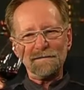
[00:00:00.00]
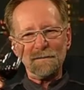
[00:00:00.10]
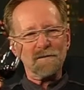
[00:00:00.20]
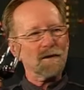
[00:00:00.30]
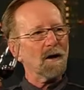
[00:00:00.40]

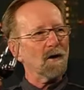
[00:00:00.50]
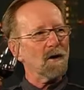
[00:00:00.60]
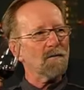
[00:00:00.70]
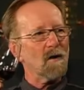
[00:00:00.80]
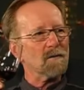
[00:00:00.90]
we sell a
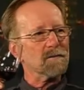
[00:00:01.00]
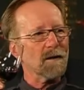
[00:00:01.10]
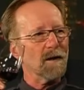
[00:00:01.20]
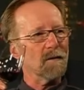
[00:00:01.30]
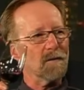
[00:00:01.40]
lot of
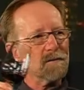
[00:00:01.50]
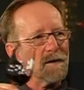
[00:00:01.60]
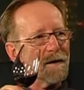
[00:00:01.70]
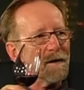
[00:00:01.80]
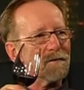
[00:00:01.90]
oxtail, this
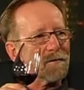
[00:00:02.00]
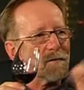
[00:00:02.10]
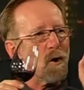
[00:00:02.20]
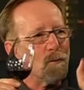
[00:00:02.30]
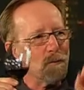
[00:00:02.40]
here
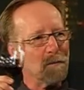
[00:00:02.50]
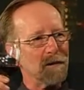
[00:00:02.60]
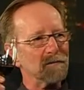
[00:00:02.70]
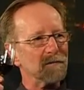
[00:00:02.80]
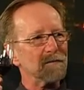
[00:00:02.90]
just
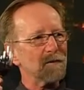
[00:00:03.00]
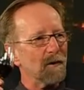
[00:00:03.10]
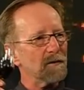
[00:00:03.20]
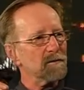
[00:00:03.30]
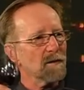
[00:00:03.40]
complements it.
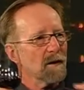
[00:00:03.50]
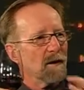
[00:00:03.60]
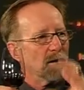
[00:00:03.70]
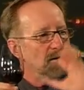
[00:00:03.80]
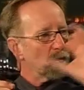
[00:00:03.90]
So
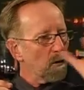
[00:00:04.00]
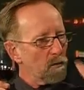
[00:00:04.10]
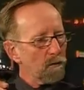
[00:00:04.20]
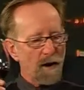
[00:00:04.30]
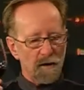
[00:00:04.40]
it's an
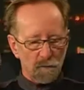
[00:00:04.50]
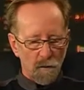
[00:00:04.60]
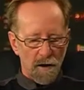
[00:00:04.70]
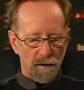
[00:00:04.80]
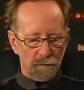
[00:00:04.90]
all-round
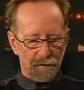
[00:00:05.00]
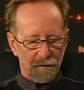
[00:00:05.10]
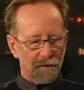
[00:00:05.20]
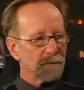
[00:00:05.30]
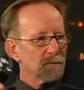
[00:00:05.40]
wine. But
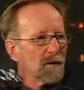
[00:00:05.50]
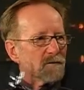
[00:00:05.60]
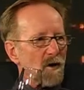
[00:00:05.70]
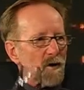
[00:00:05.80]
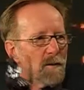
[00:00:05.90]

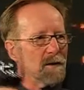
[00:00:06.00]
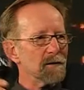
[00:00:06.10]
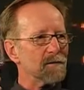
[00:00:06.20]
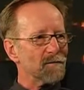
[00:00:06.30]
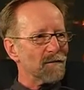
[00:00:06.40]
Toby
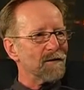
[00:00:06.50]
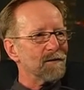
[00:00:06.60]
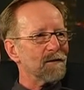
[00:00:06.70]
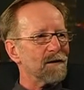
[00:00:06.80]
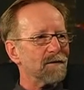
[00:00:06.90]
is
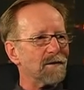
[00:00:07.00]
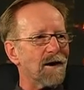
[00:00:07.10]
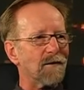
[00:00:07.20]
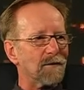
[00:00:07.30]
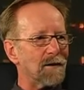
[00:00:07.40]
he's a
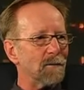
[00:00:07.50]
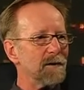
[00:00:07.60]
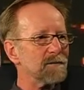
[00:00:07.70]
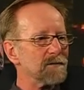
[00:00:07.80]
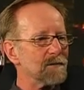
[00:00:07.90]
character. He
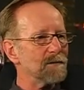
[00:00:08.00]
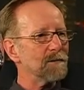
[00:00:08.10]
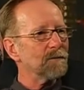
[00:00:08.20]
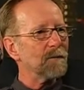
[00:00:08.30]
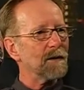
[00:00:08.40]
went
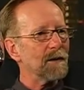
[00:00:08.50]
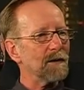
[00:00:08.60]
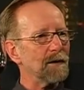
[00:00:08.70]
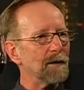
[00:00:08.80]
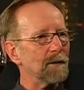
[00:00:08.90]

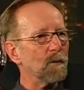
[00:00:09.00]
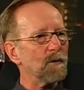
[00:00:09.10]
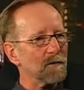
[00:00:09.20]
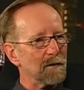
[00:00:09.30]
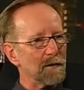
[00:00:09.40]
he
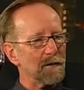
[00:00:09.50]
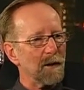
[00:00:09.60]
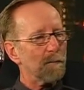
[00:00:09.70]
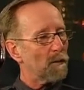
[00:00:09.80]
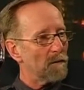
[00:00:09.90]
worked in
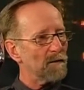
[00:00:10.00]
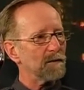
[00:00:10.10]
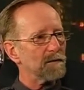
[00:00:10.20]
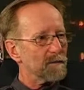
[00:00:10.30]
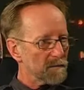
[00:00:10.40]

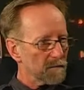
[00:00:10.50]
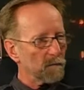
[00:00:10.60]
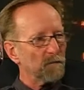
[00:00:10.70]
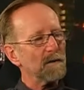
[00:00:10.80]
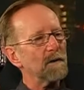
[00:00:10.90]
Providence
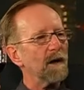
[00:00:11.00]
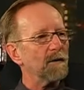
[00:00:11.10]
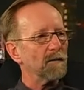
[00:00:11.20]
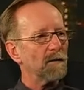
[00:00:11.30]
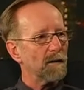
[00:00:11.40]

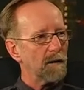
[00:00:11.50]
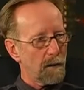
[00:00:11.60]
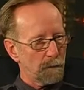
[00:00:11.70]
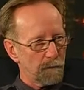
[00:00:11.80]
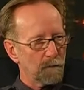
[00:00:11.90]
Vineyard
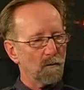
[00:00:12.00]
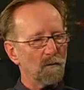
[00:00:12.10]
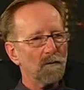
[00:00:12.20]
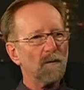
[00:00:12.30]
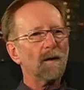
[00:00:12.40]
up
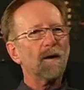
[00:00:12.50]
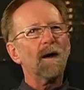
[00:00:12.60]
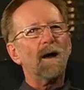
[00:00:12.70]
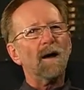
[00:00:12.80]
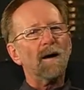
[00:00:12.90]
north,
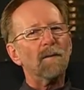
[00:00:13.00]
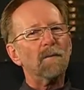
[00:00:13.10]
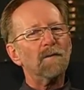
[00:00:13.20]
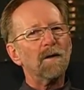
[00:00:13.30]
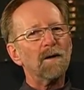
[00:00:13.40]

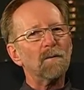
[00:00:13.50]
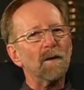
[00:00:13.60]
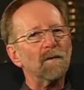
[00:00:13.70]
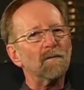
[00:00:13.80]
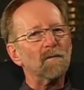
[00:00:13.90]
but then he
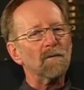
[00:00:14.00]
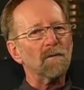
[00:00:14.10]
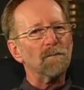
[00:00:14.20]
went